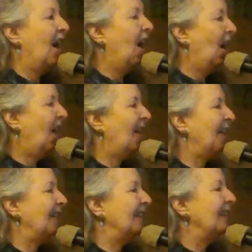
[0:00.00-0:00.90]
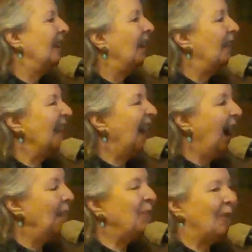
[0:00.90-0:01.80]
are the
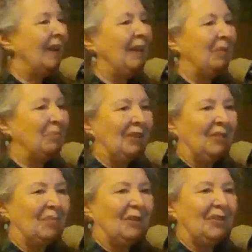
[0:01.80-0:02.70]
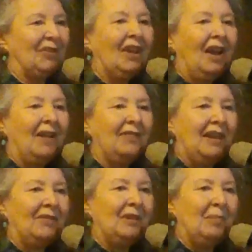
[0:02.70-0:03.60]
operating principles of
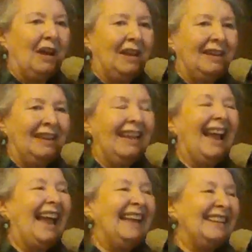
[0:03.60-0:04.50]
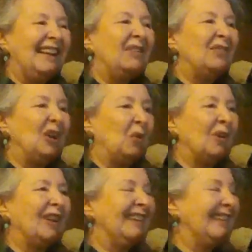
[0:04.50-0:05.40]
everybody and every
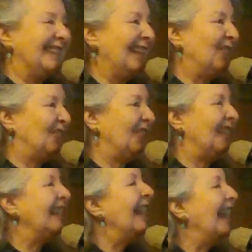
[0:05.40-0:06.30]
organization